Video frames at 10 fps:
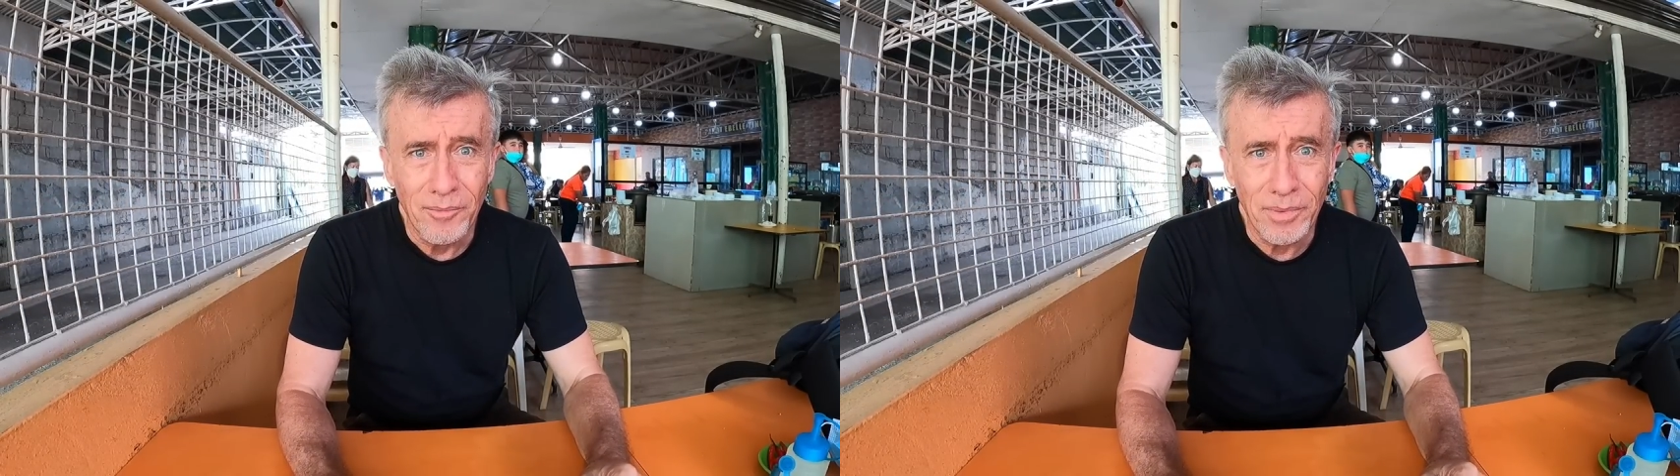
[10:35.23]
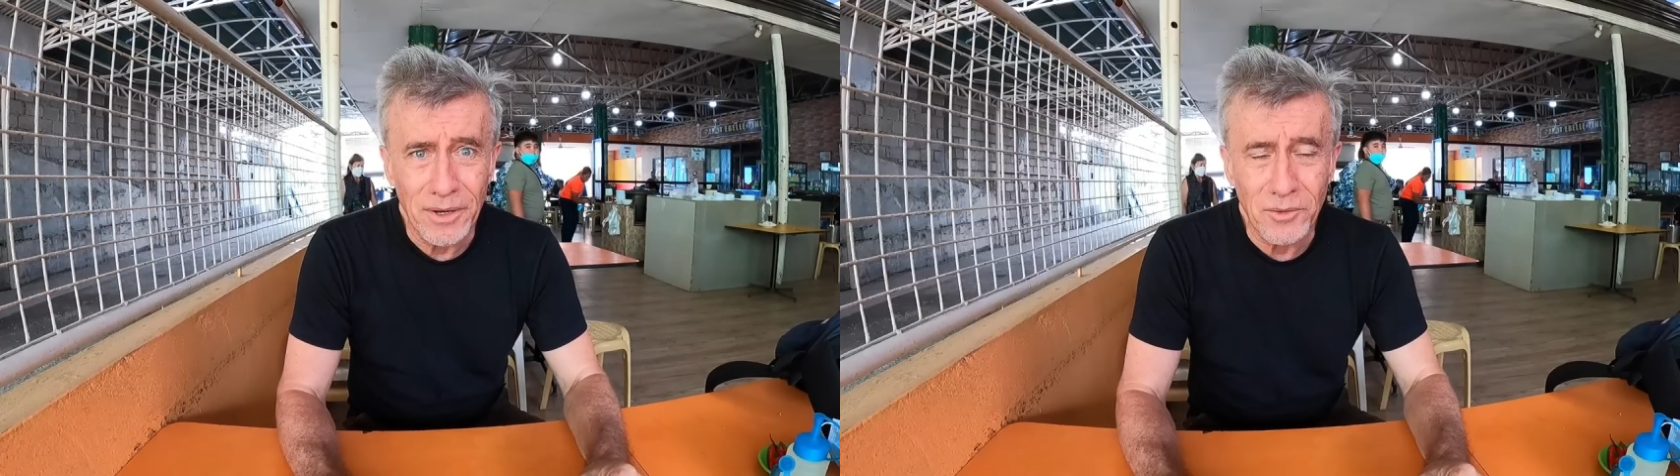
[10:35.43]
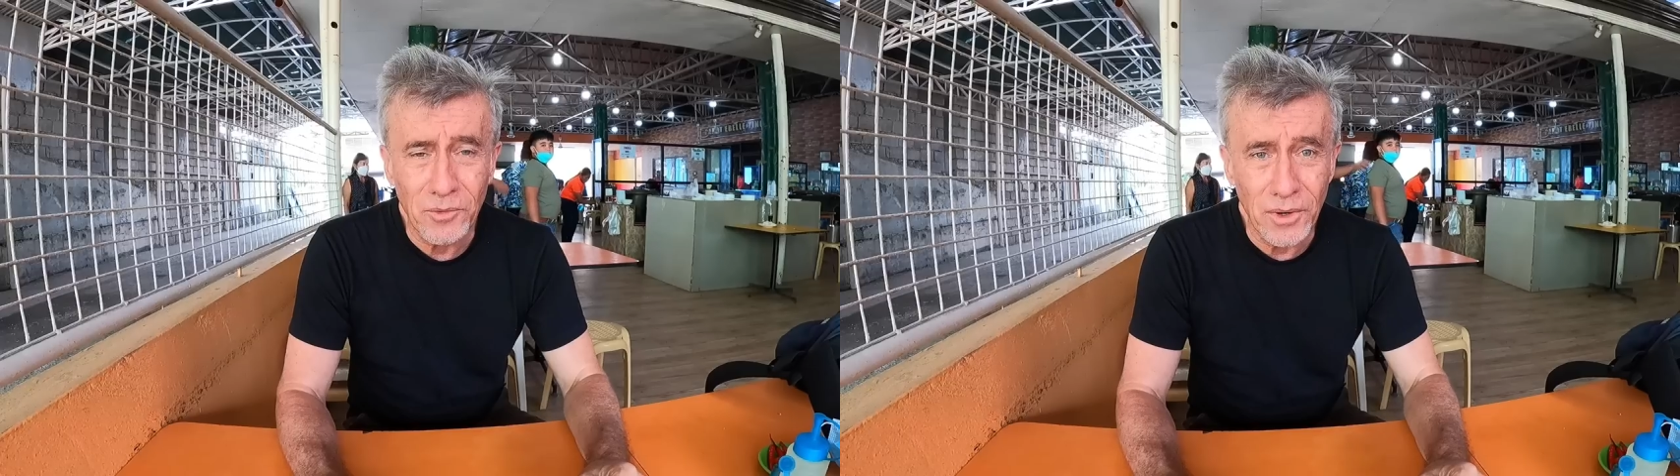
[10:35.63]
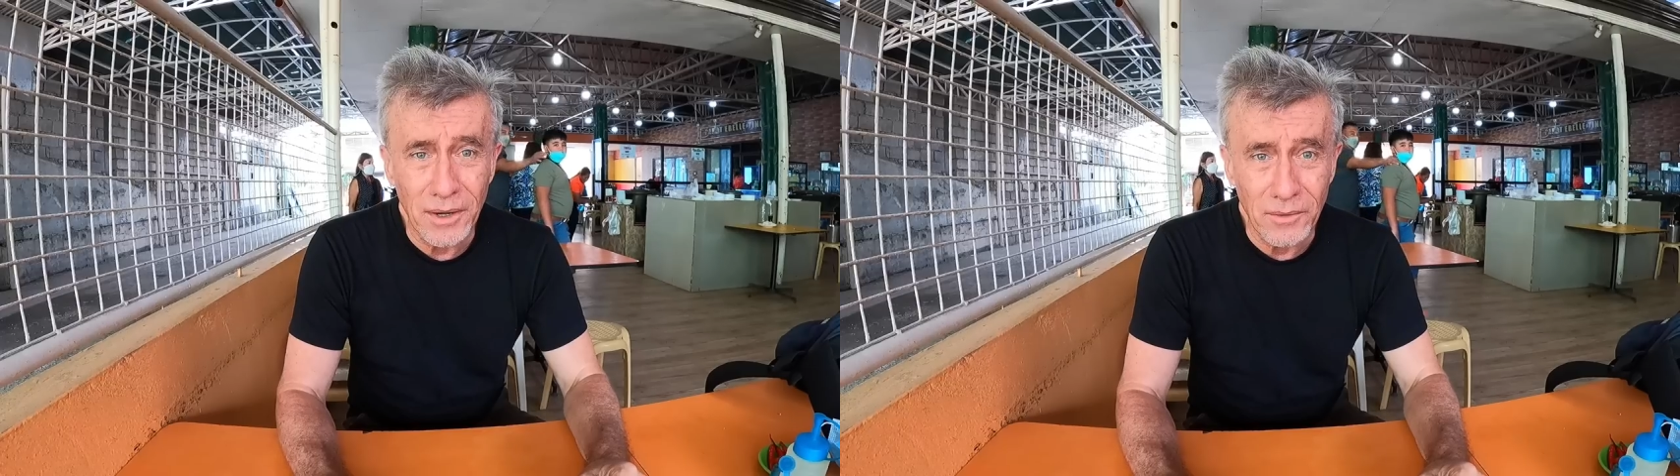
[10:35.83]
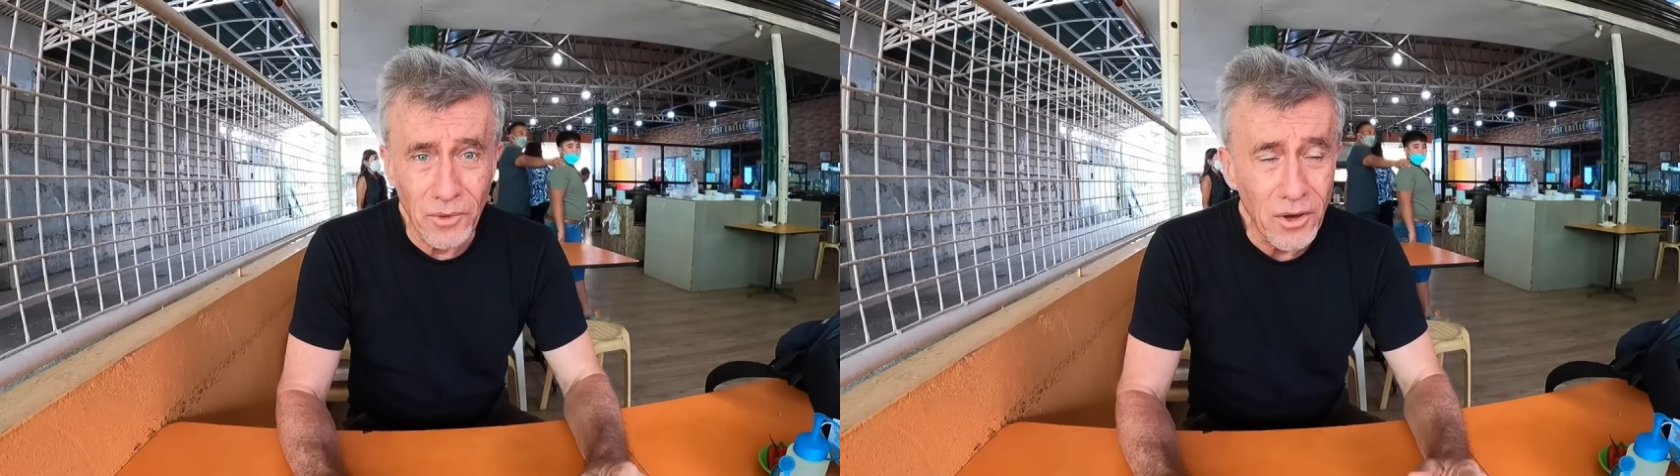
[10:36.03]
but
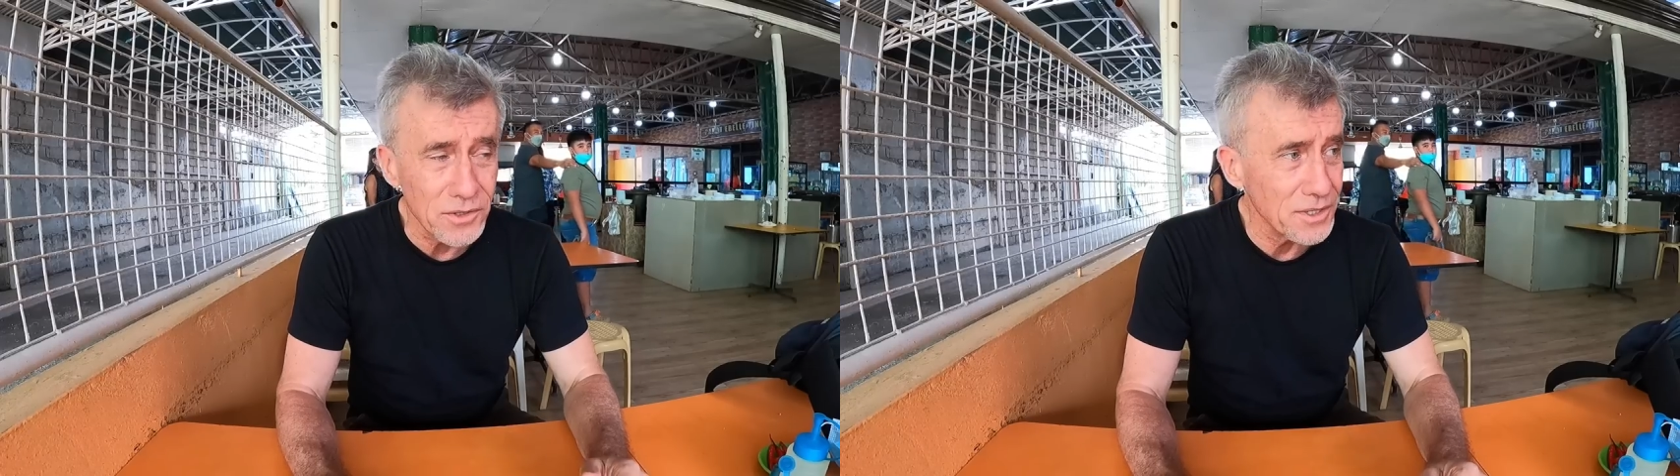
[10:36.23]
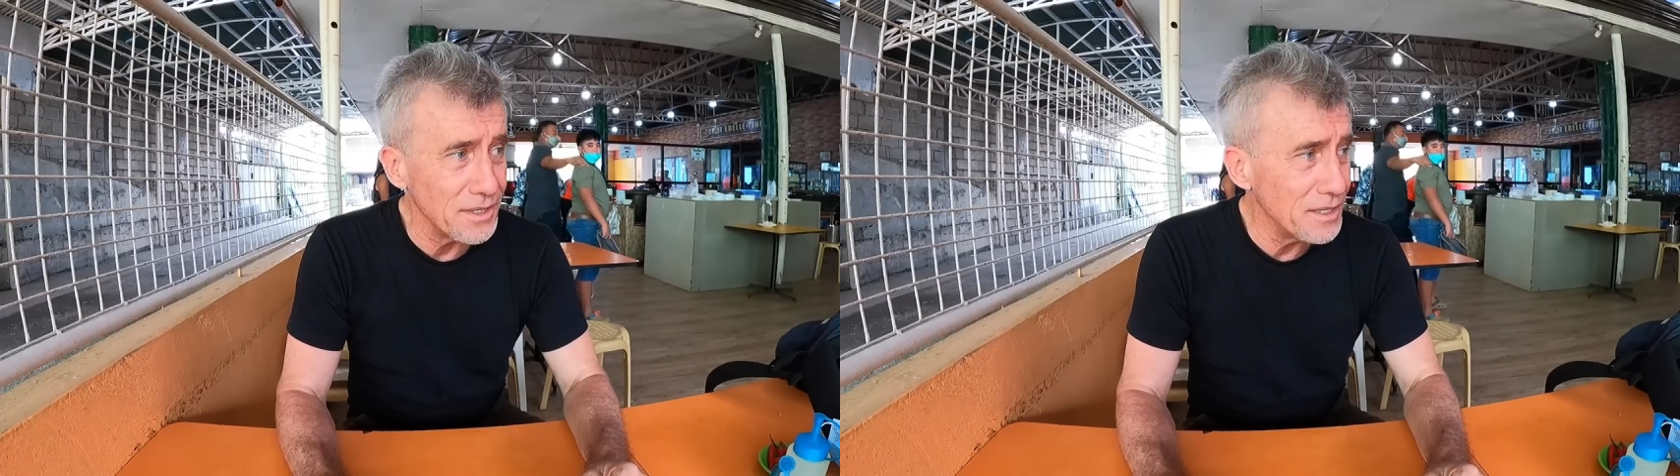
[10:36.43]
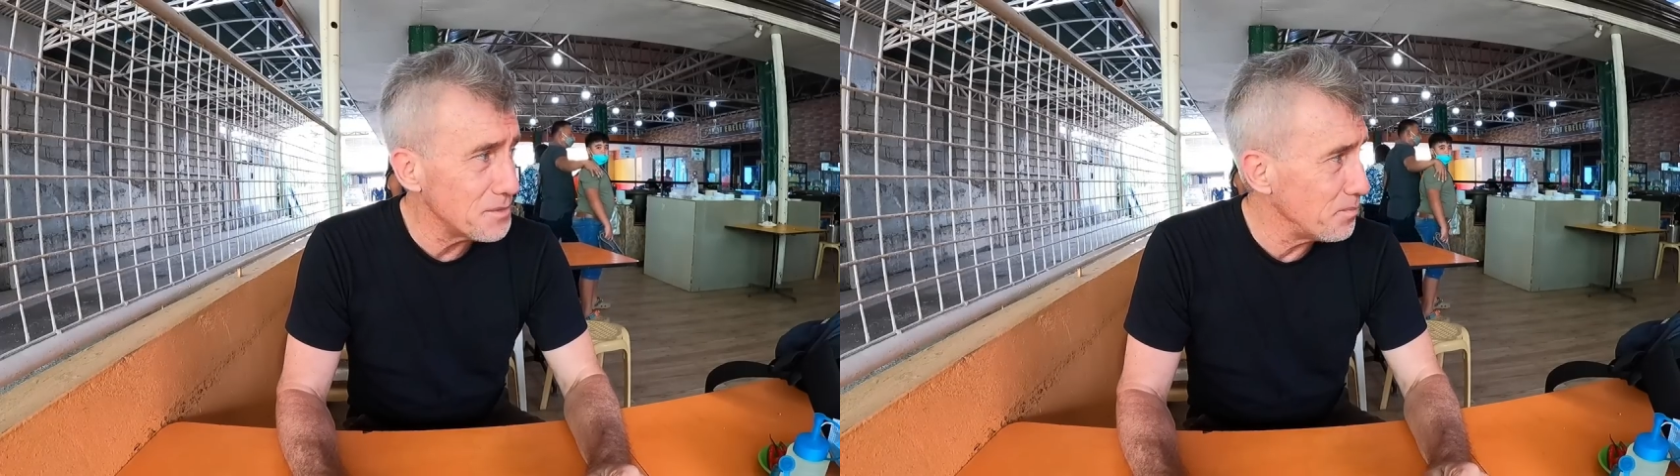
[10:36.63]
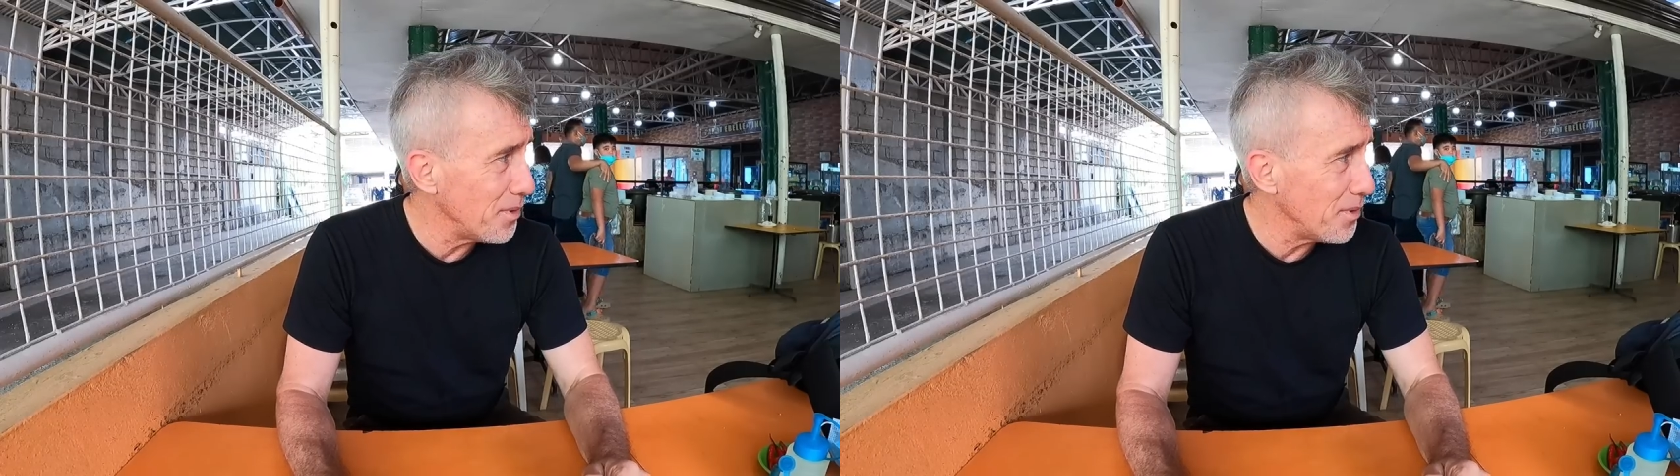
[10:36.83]
it was, and there's